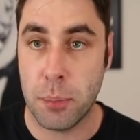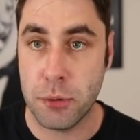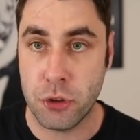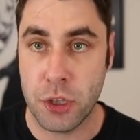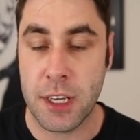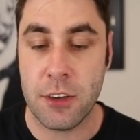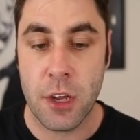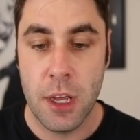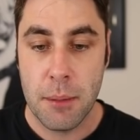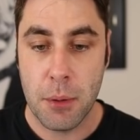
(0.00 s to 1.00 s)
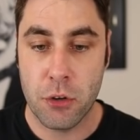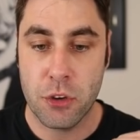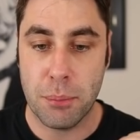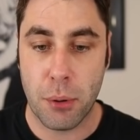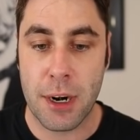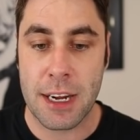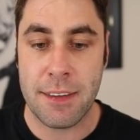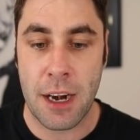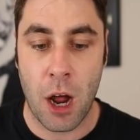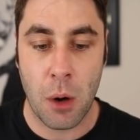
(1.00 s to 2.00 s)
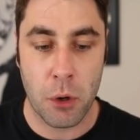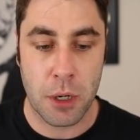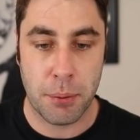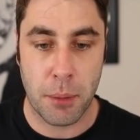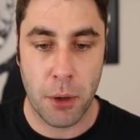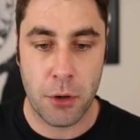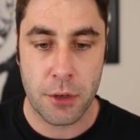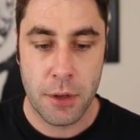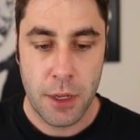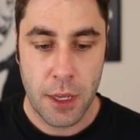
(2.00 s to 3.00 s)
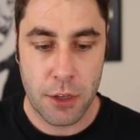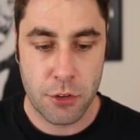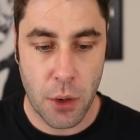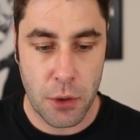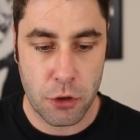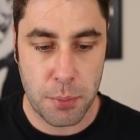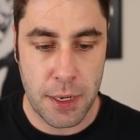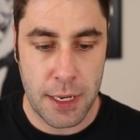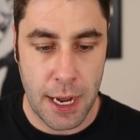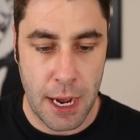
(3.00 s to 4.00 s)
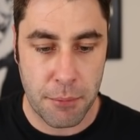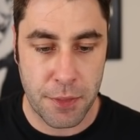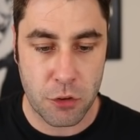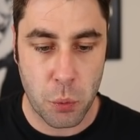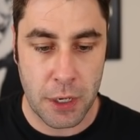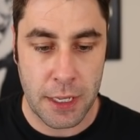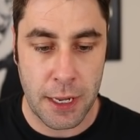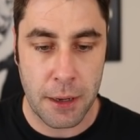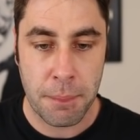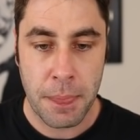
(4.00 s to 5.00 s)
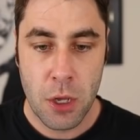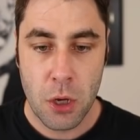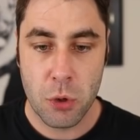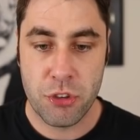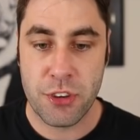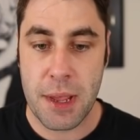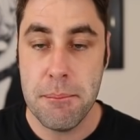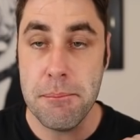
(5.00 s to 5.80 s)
opportunities, because the product that I want to promote is going to be um, this one here, which is a